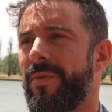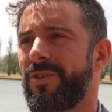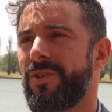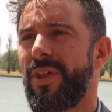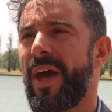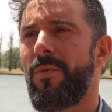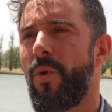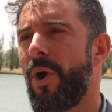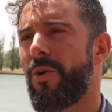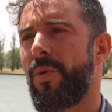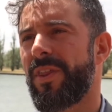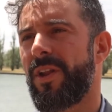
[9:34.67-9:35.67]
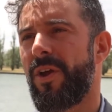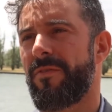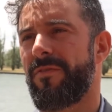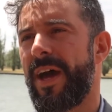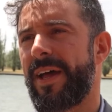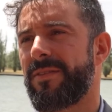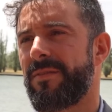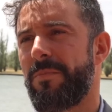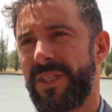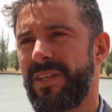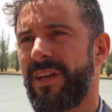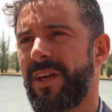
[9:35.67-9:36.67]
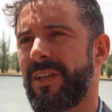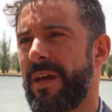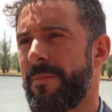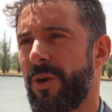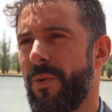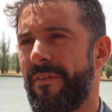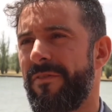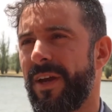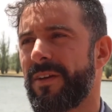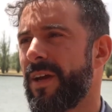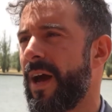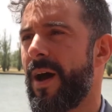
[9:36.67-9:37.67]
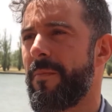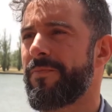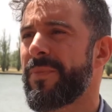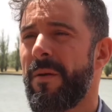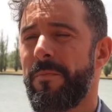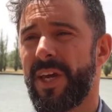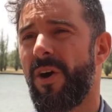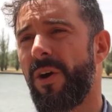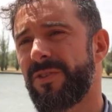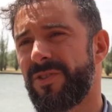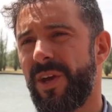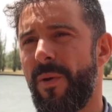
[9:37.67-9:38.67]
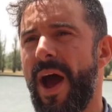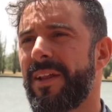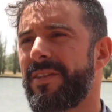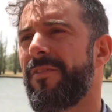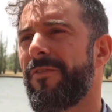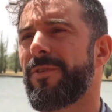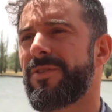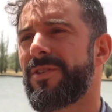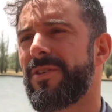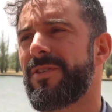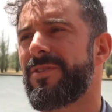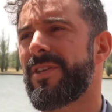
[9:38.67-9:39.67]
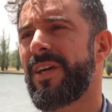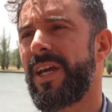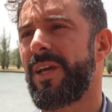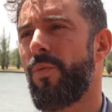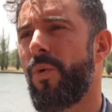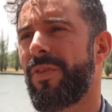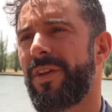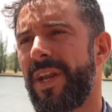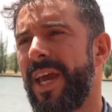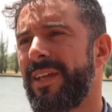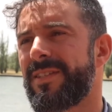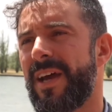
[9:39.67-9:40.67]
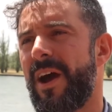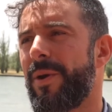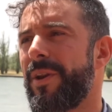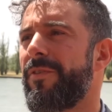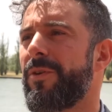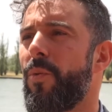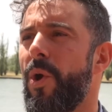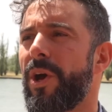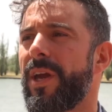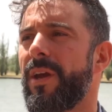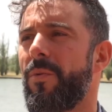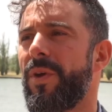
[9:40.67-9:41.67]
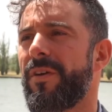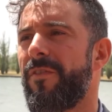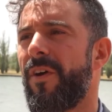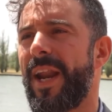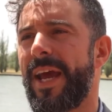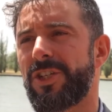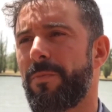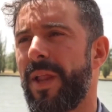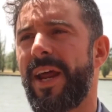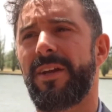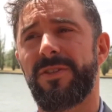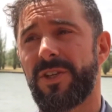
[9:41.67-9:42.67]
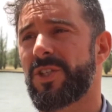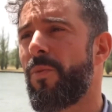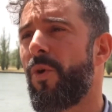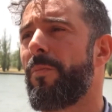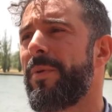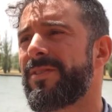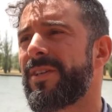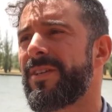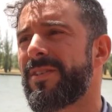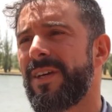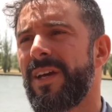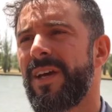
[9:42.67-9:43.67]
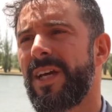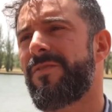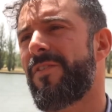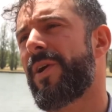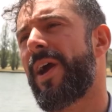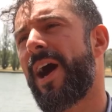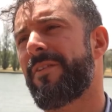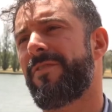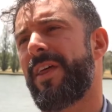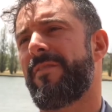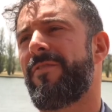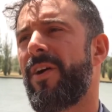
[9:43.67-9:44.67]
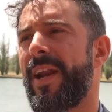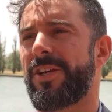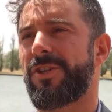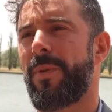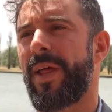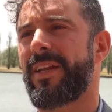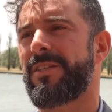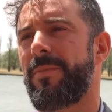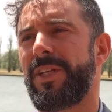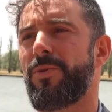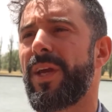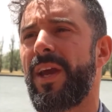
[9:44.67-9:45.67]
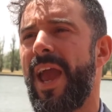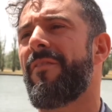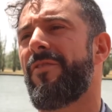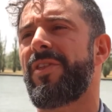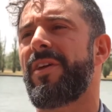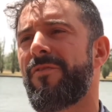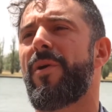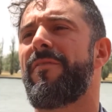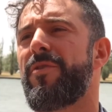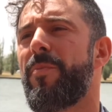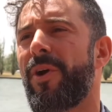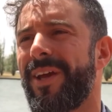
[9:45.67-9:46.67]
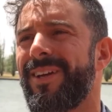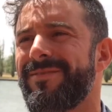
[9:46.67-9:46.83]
Do they work with a lot of that particular demographic? Because there are differences in what the needs are, and if you're working with a financial planner as a small business, it's very hard for that financial planner to be doing everything for everybody.